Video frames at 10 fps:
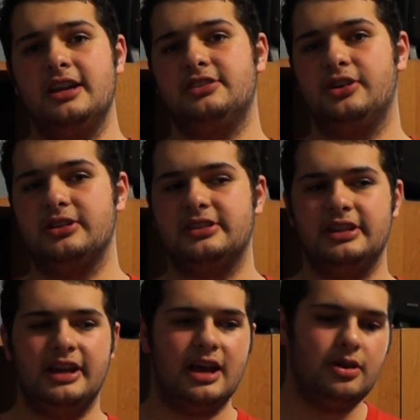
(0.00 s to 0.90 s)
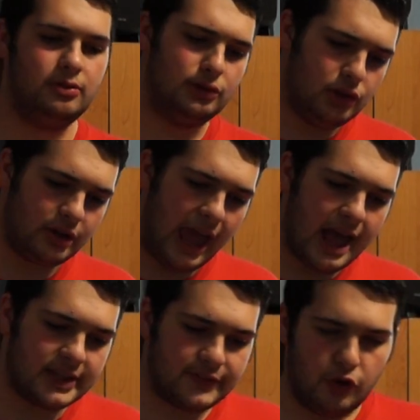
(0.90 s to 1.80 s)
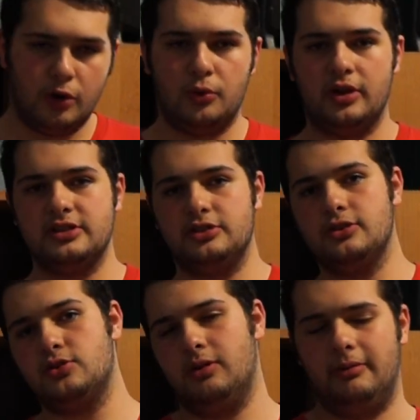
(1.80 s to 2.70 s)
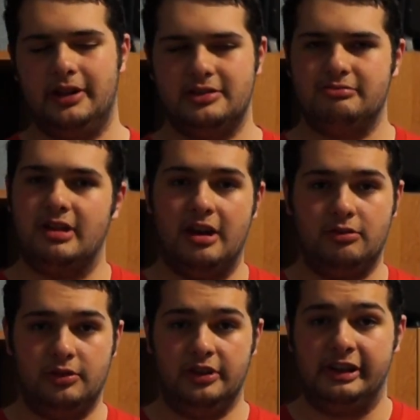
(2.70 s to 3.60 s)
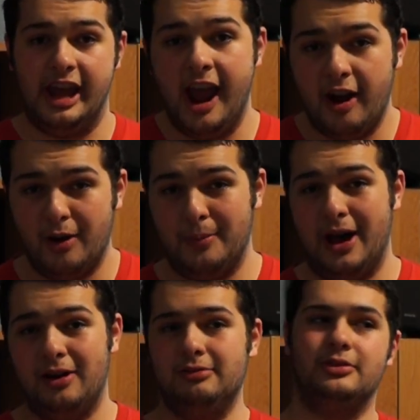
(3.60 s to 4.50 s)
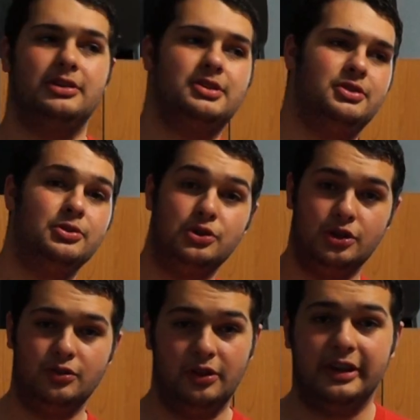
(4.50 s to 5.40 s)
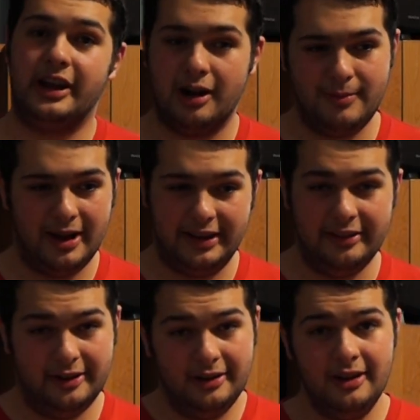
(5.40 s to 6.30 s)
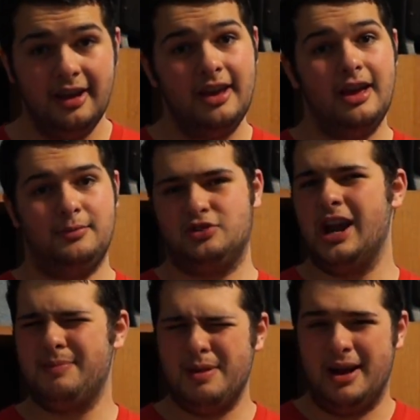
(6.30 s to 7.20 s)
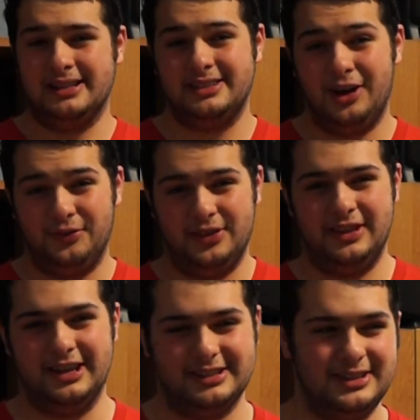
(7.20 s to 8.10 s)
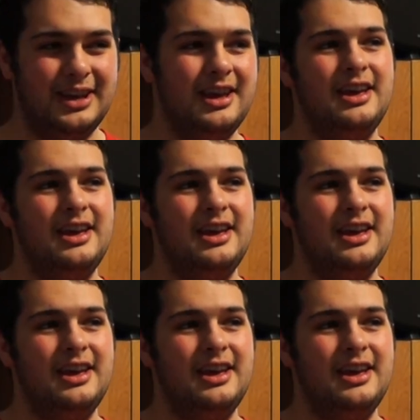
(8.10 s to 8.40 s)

As you can see, I don't look as formal as usual, which I don't really care about, which you shouldn't really care about either. I'm trying to be myself in this.